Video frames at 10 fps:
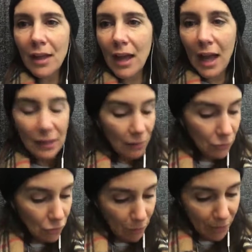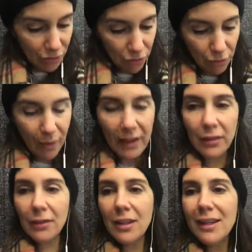I love you so much too,
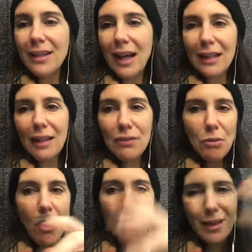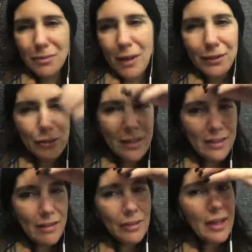Michael. I love you all. That's why I do this
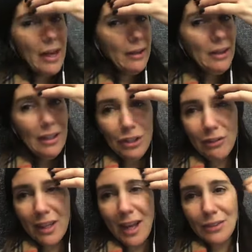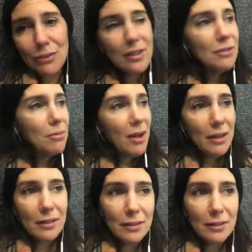every day. You think I do this what?